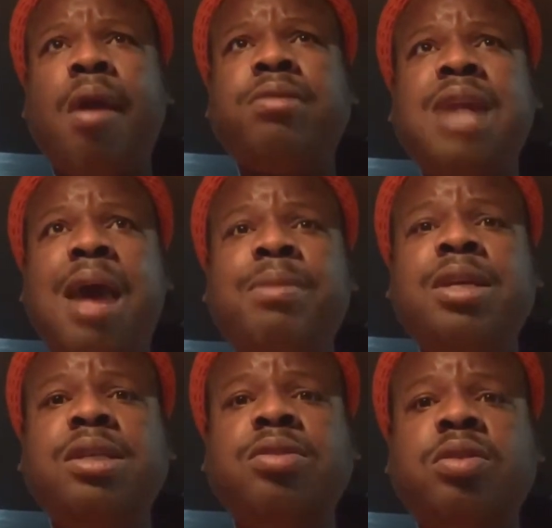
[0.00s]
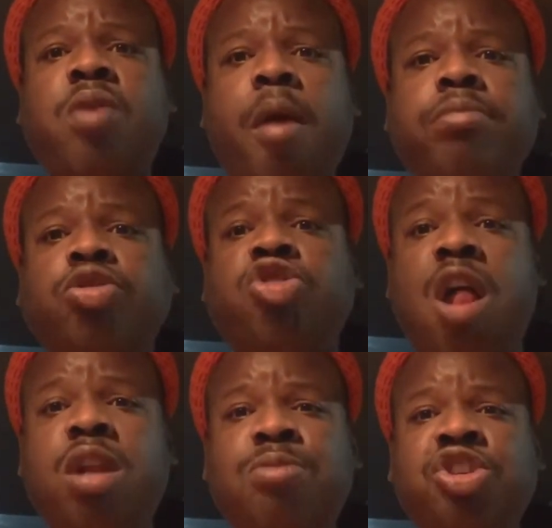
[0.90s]
That means
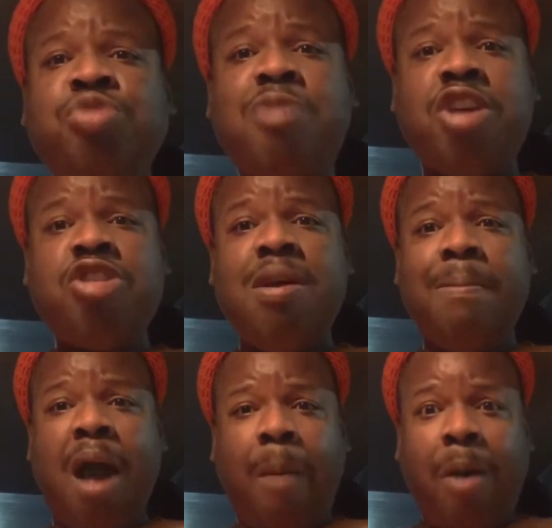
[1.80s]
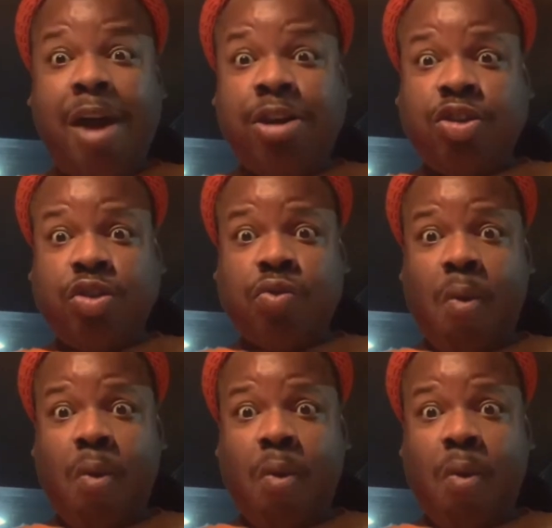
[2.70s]
Jollibee is better than Popeyes?